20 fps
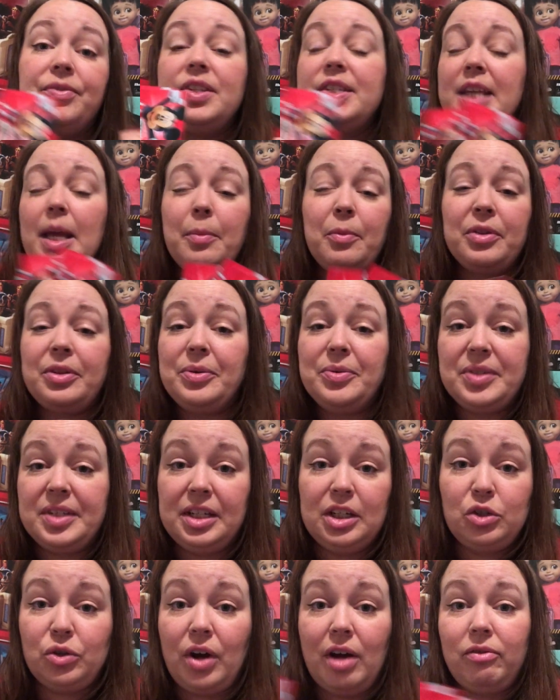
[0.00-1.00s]
Same with
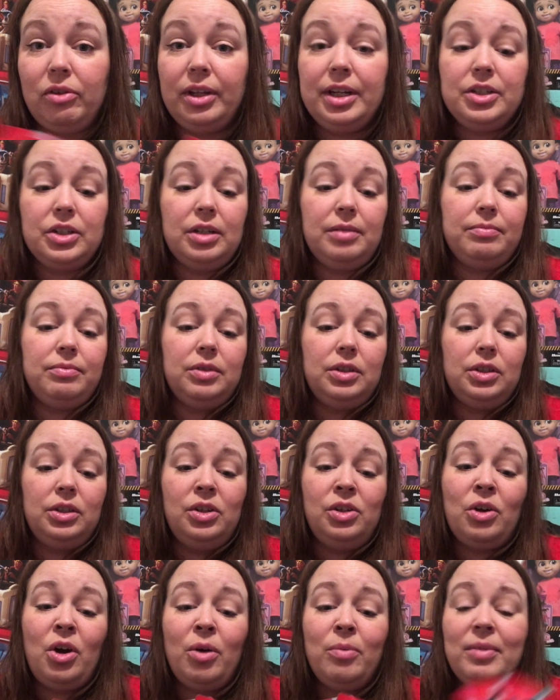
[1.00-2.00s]
using a travel agent.
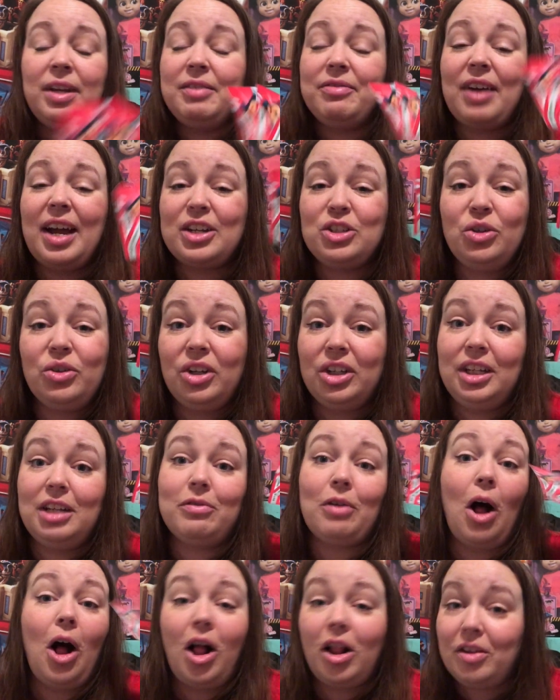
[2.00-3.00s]
You know, in fact, you could
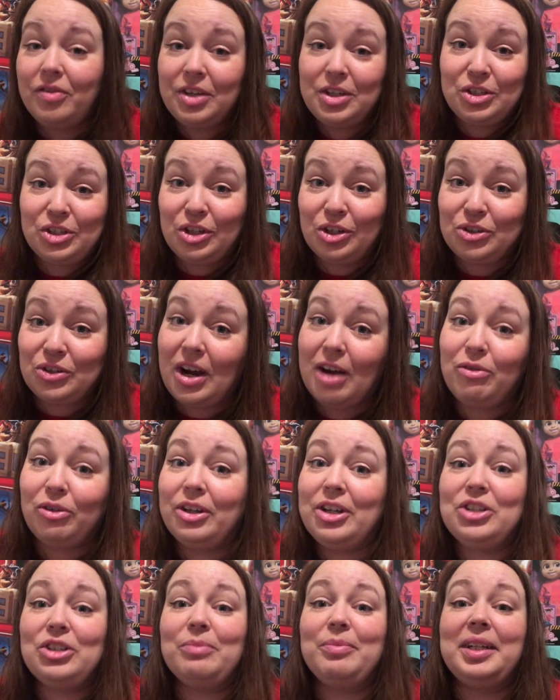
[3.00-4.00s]
give all of these to your
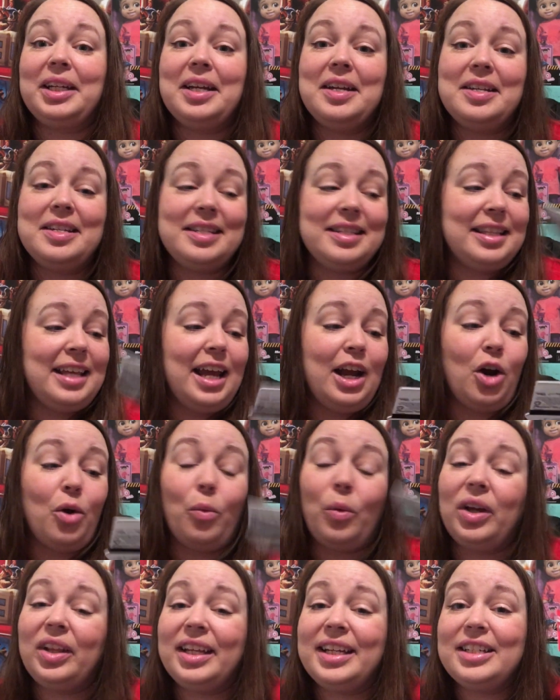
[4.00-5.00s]
travel agent because they are
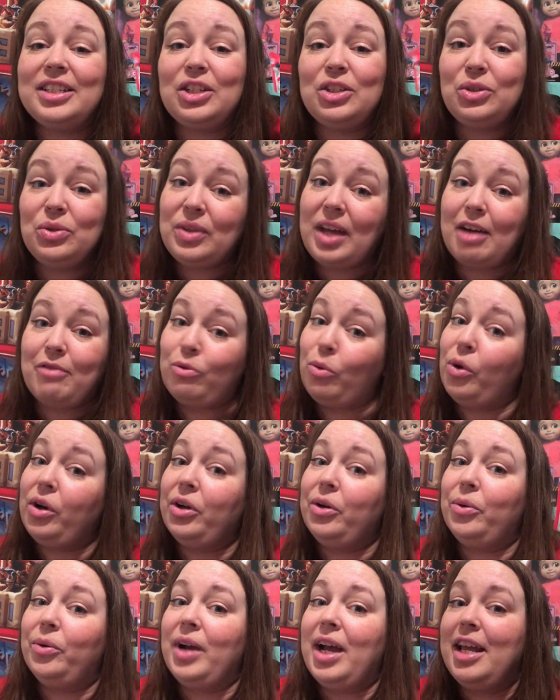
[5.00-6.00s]
willing to do that for
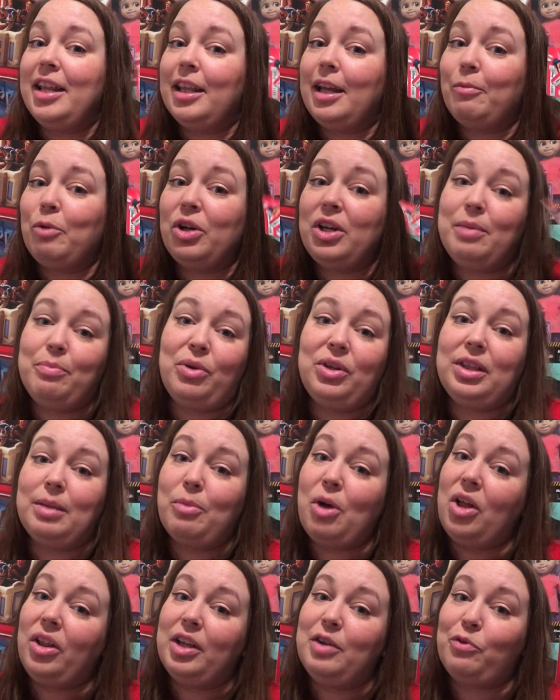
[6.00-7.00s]
you and they will input
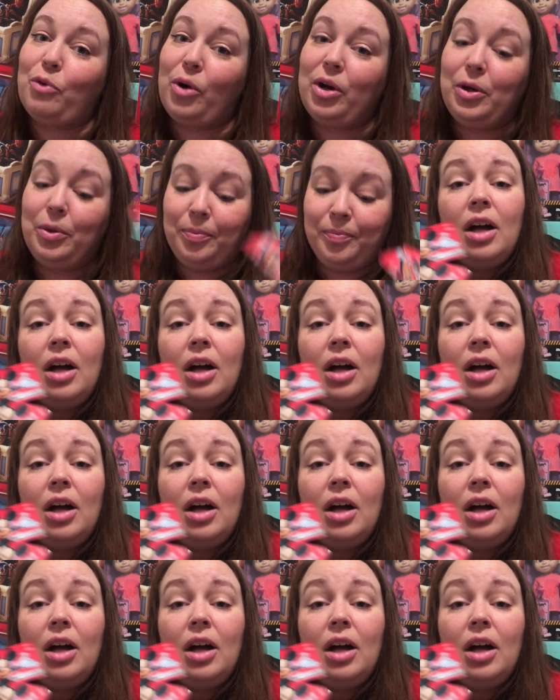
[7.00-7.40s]
them all in for you.